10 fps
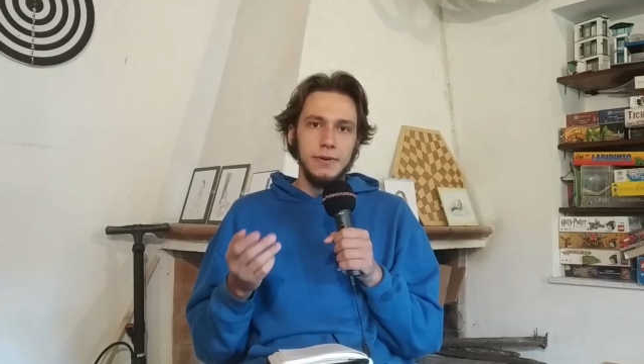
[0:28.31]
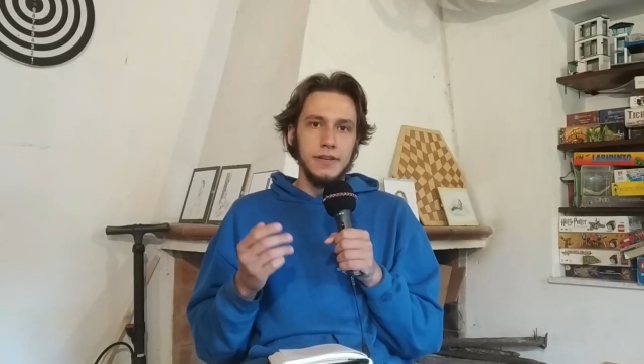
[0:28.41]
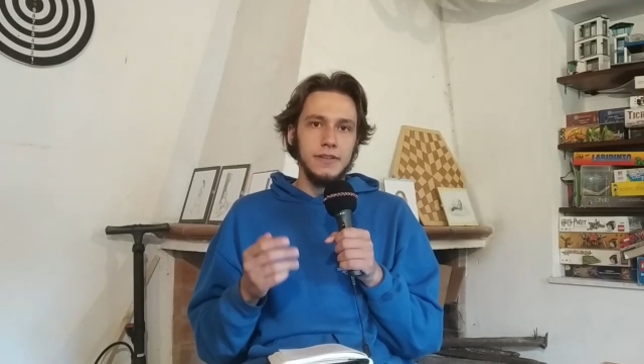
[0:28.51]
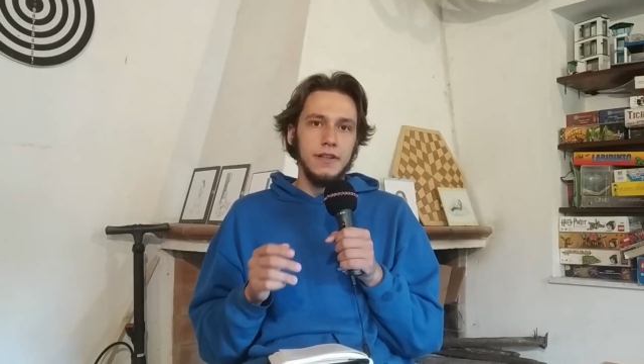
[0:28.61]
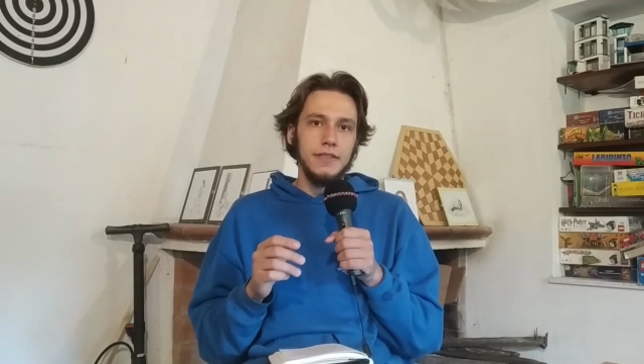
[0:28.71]

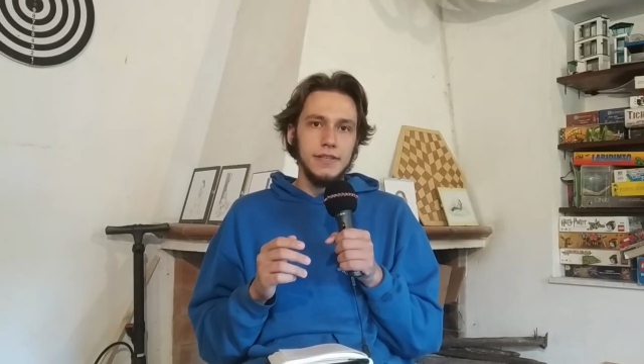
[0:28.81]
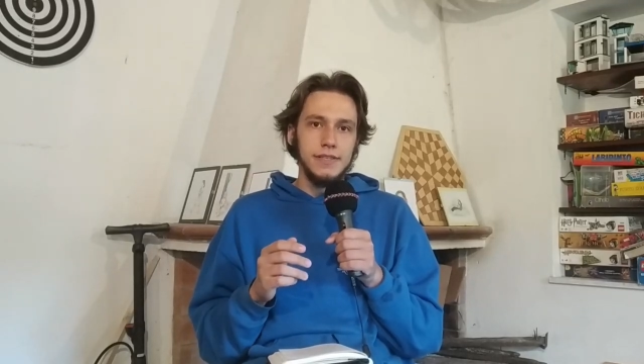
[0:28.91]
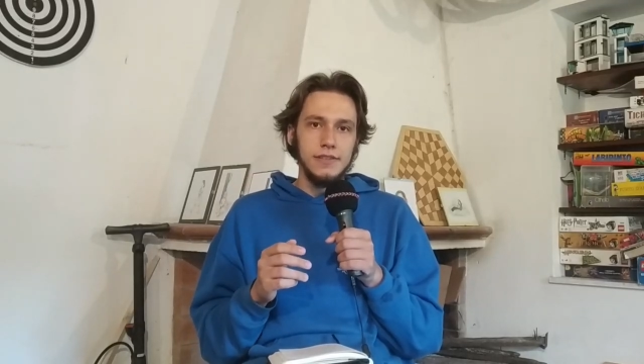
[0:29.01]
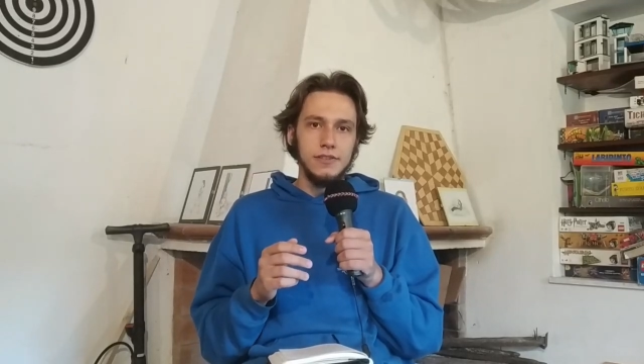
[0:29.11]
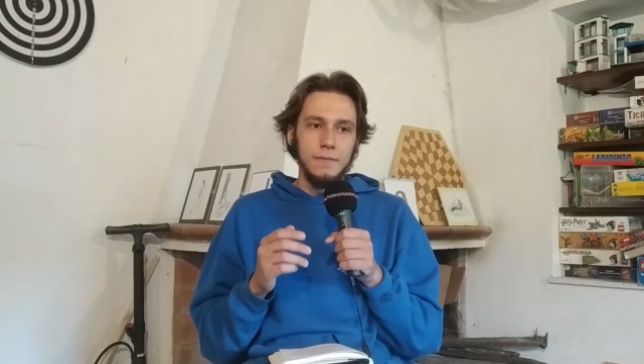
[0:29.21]
but
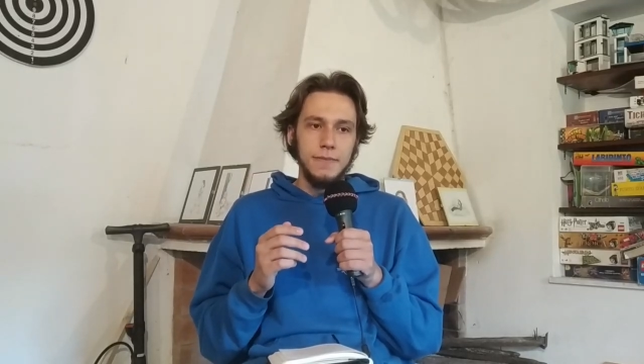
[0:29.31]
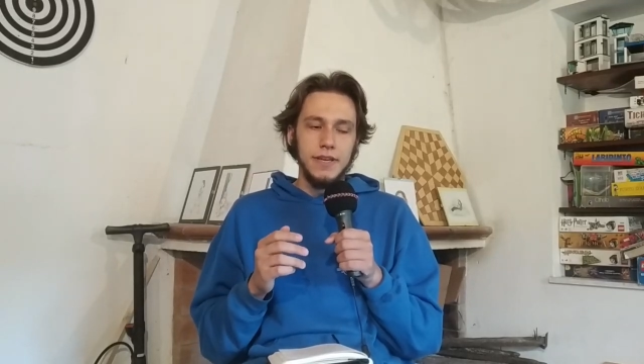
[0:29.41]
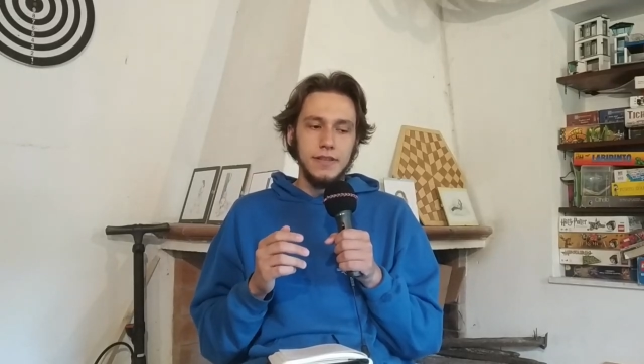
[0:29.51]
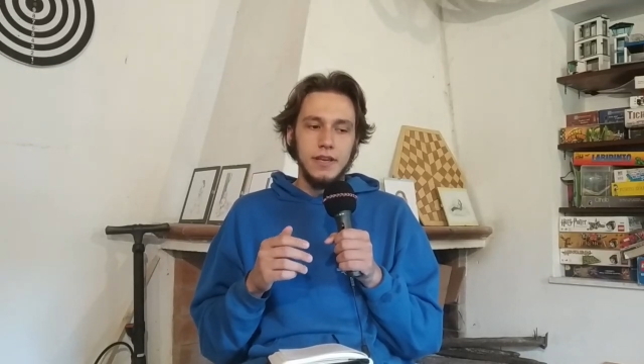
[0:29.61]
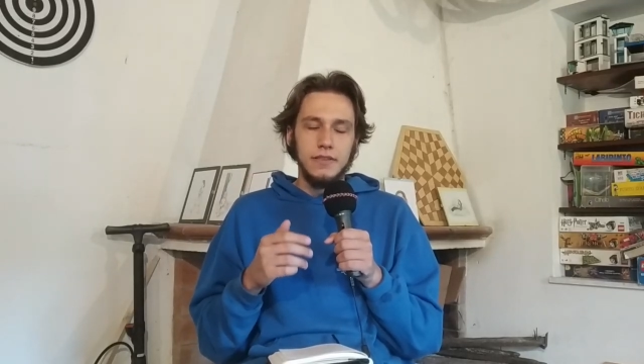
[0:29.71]
this is
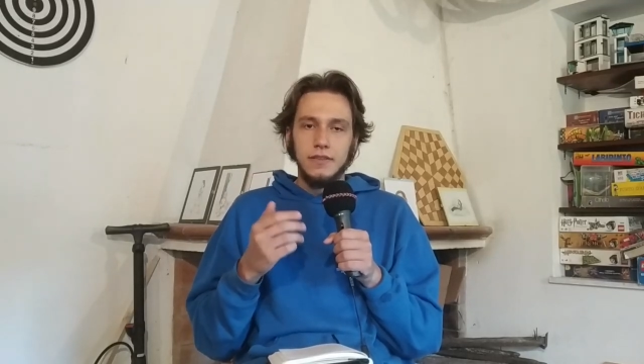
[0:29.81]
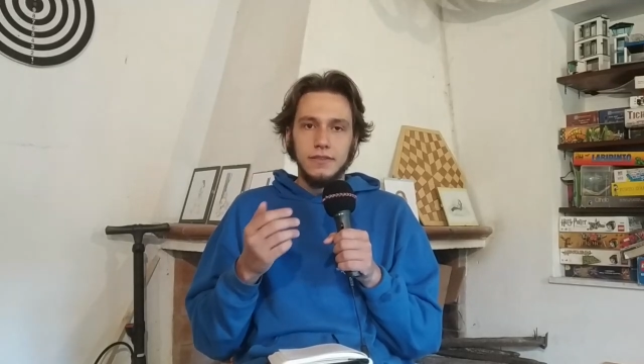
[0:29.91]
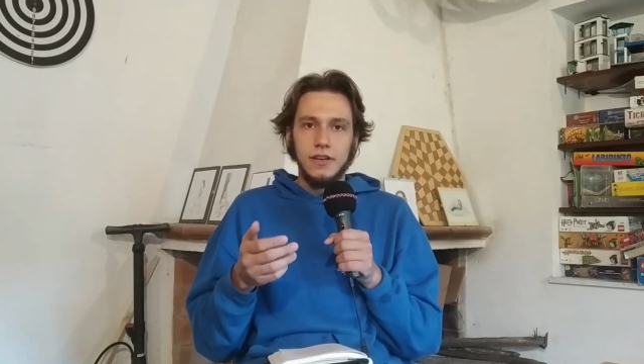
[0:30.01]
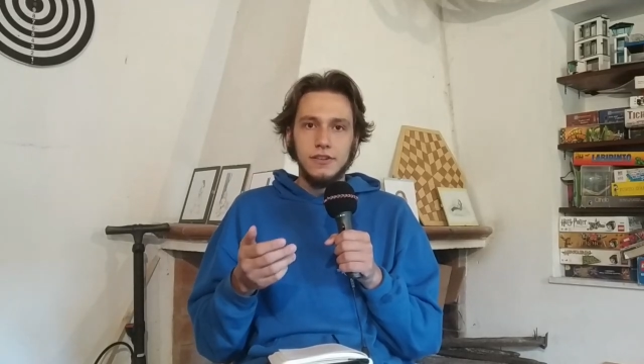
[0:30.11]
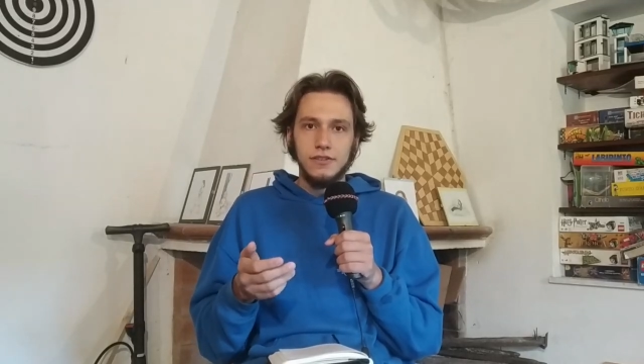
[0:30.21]
something that
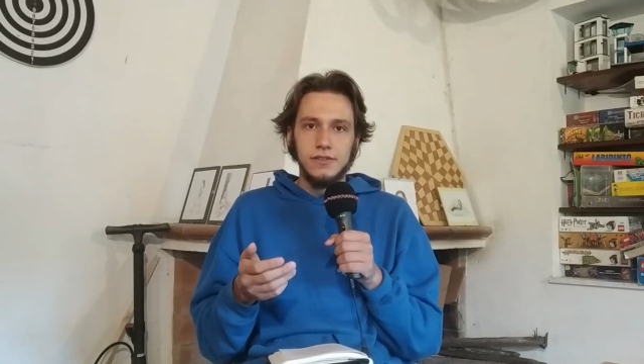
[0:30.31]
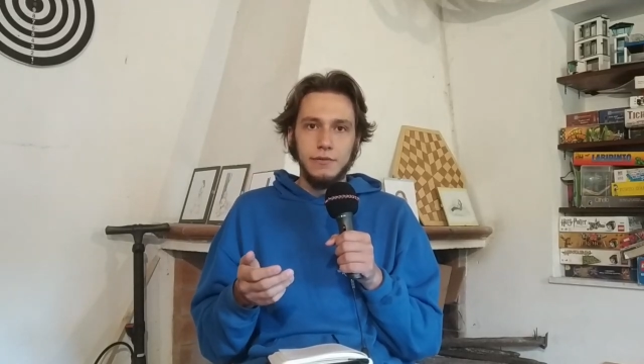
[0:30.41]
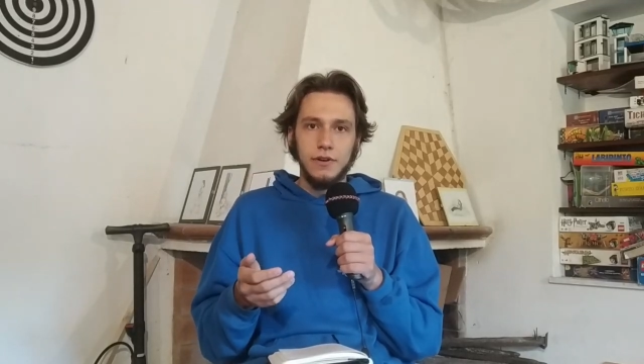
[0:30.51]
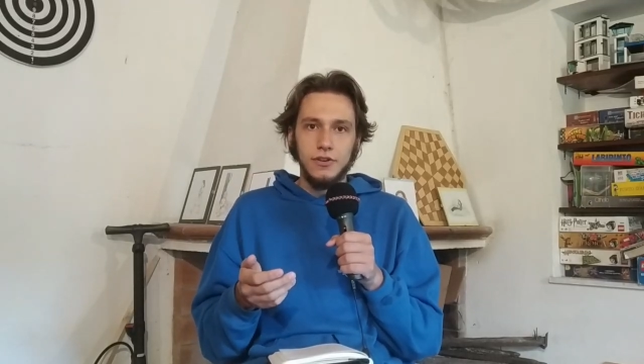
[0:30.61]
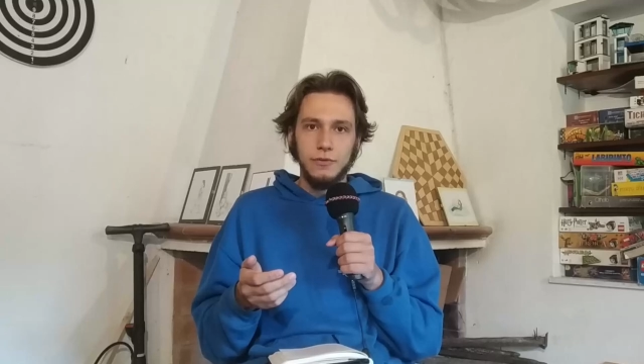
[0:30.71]
touches
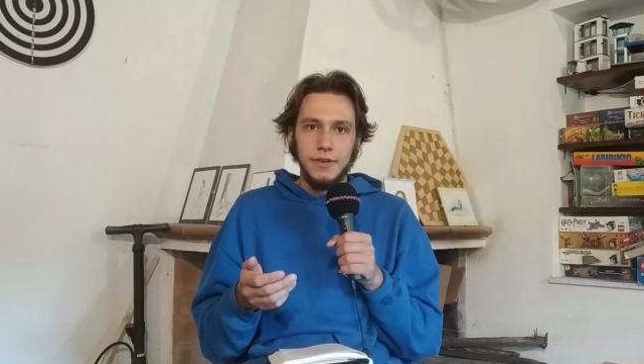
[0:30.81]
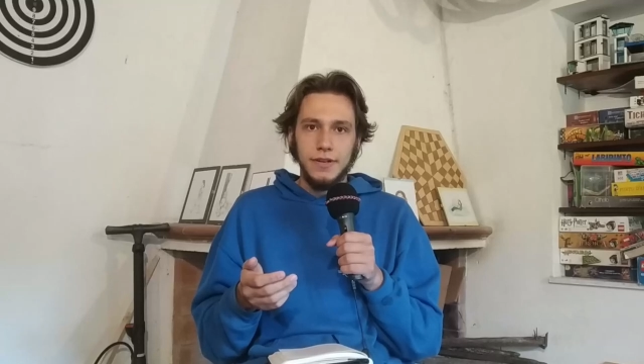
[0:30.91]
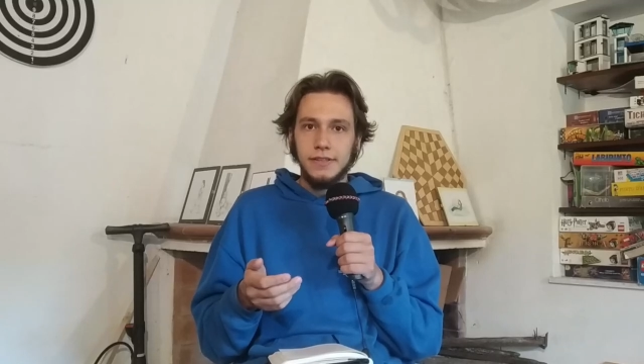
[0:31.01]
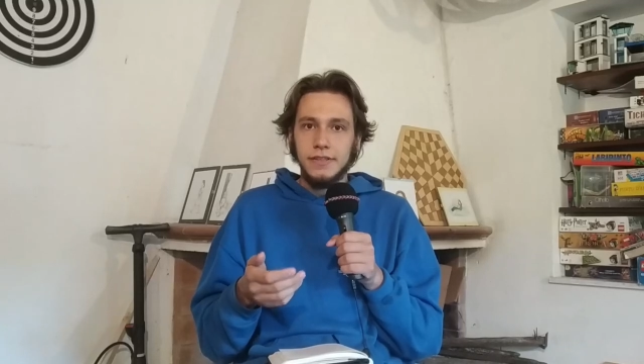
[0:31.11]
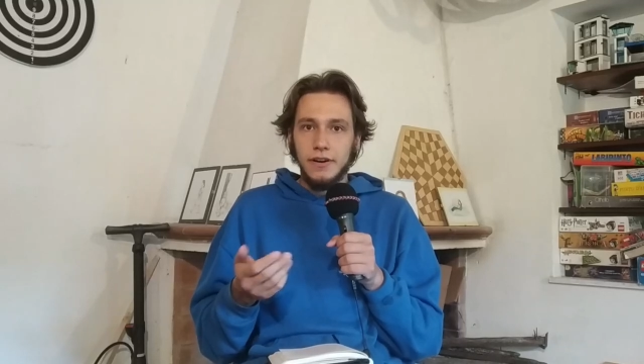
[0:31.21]
our
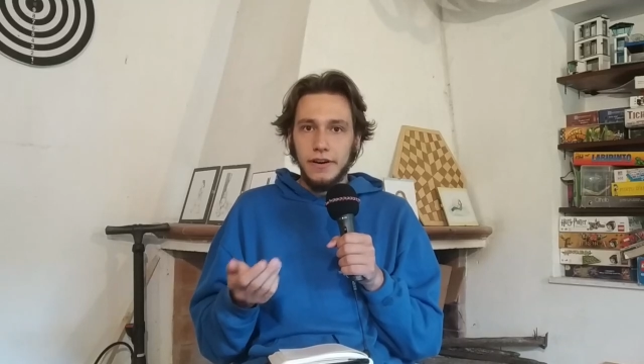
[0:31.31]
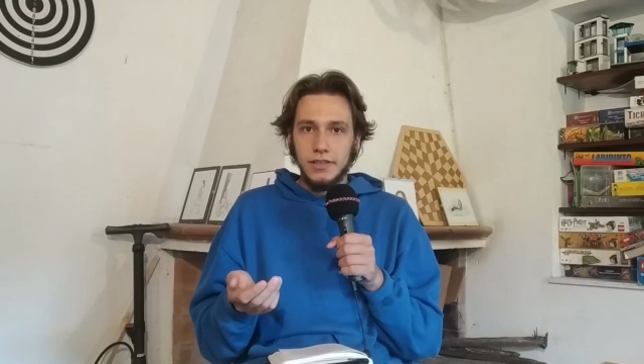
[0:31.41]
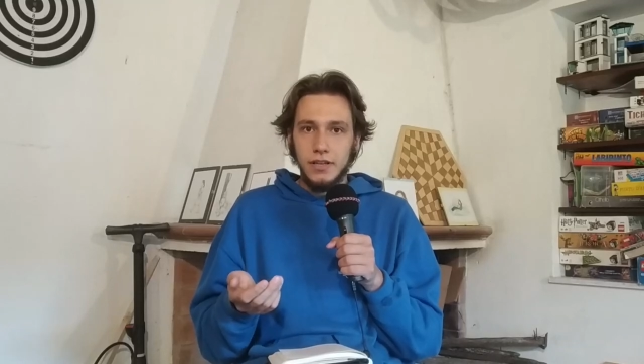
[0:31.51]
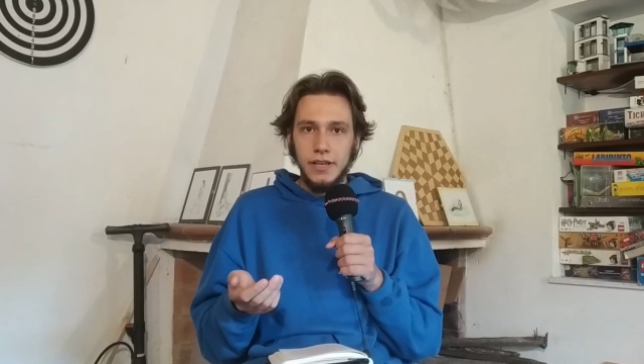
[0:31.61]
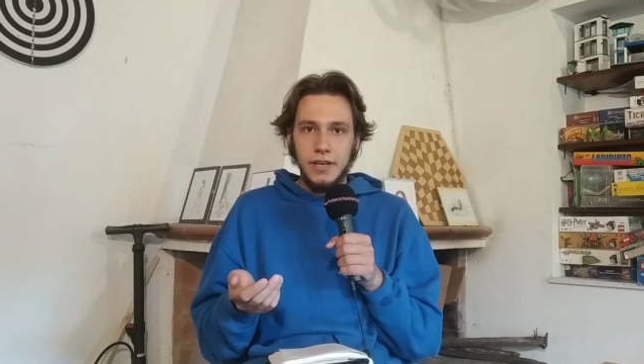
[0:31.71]
community
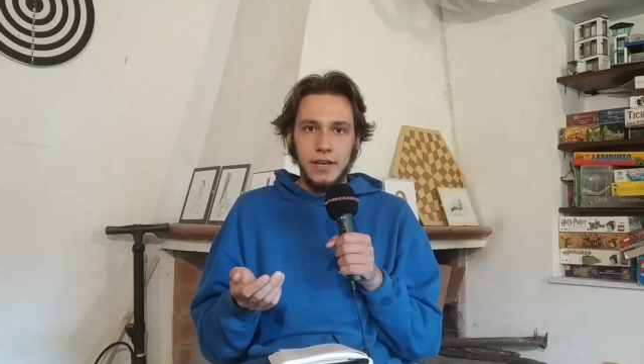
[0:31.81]
directly,